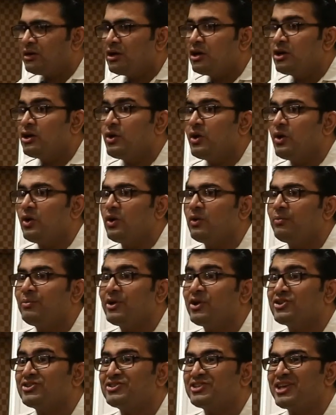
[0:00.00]
No,
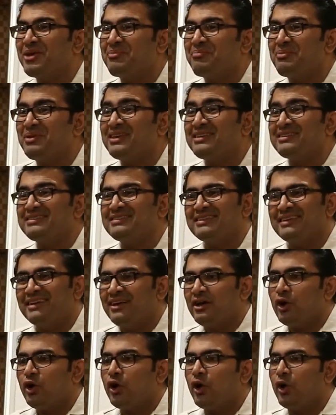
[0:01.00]
because shape is
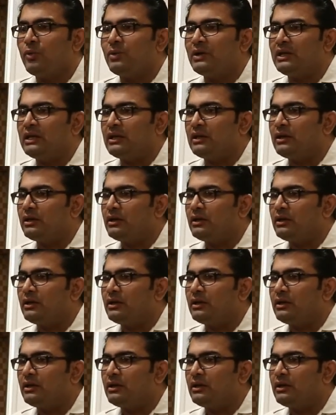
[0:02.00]
oval.